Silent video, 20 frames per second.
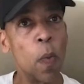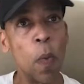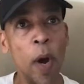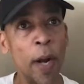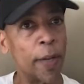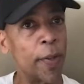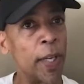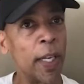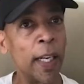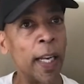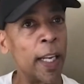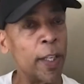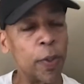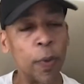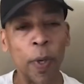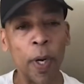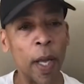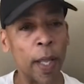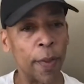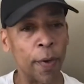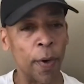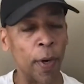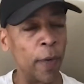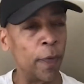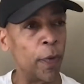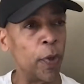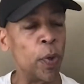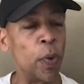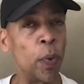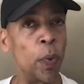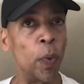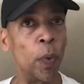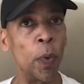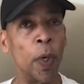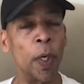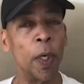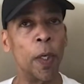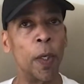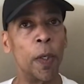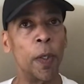one thing led to another. If
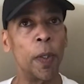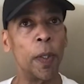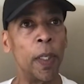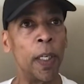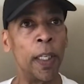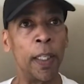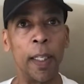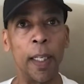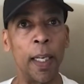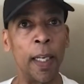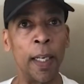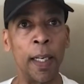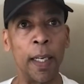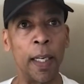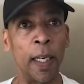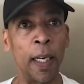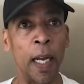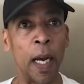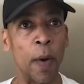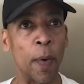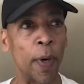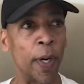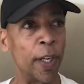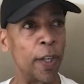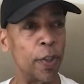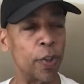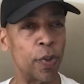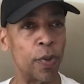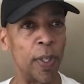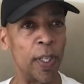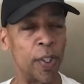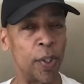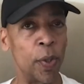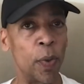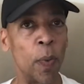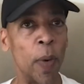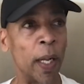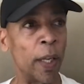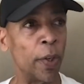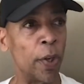you, in, in, in our industry, as
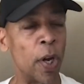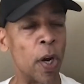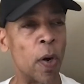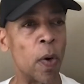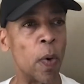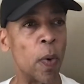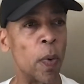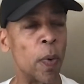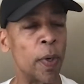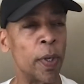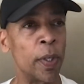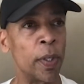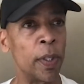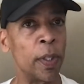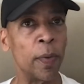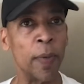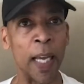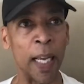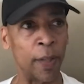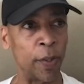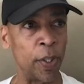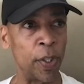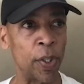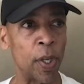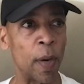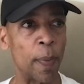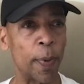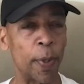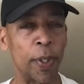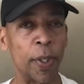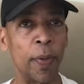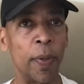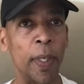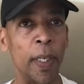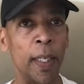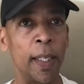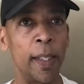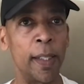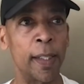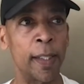you well know, you get these
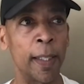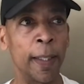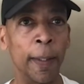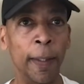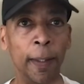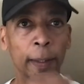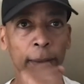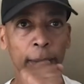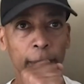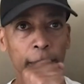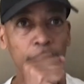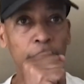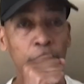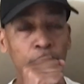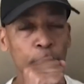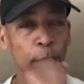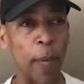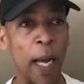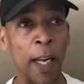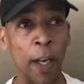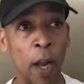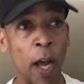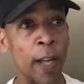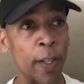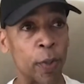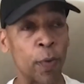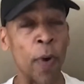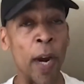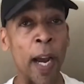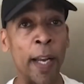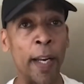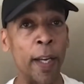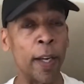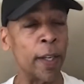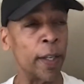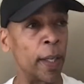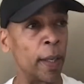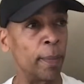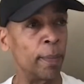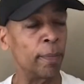opportunities, a lot's riding
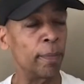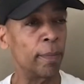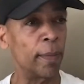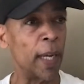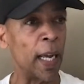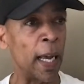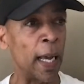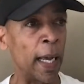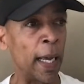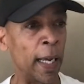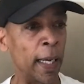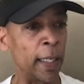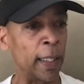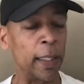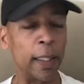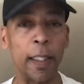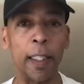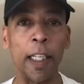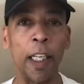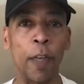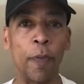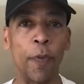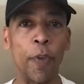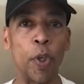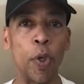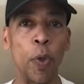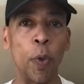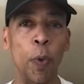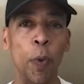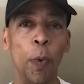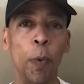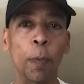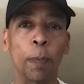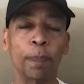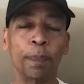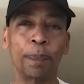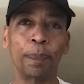on them. And if you